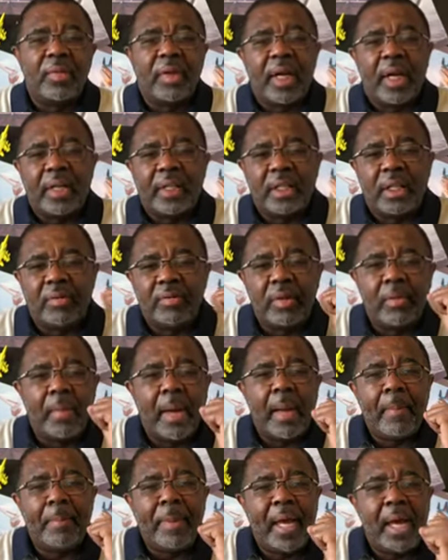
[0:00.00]
I got to give you
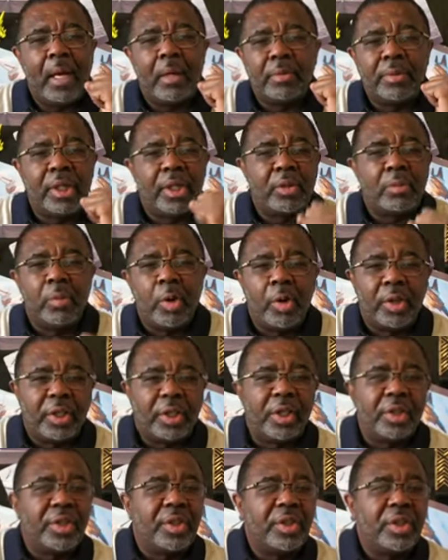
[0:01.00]
my pound this morning.
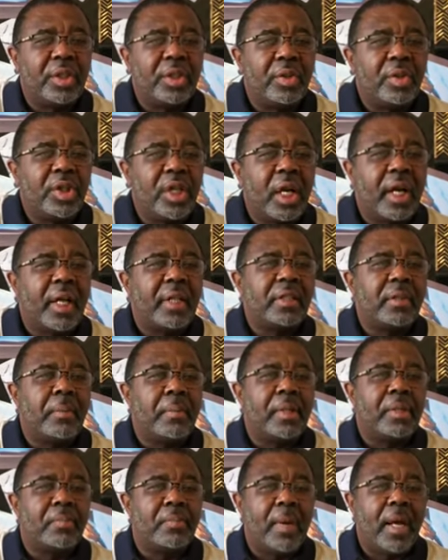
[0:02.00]
Good to see you. Shout out to
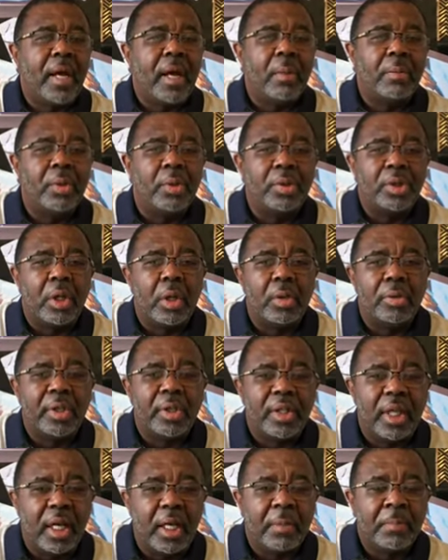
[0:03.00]
Miss Bam, who's on
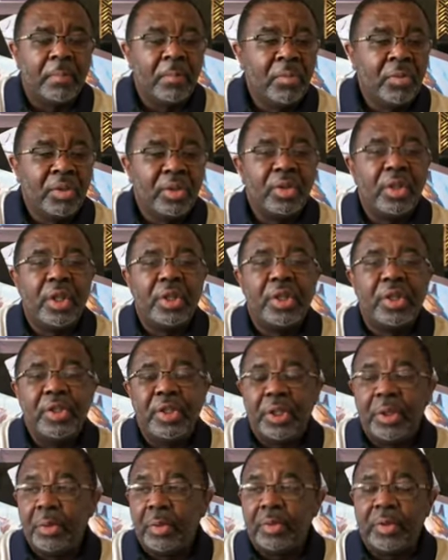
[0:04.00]
today. Good to
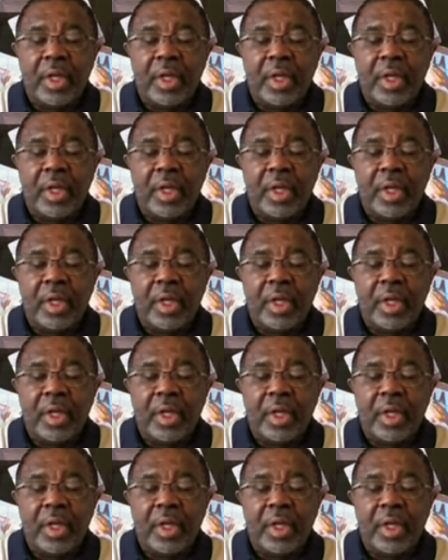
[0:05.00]
see you.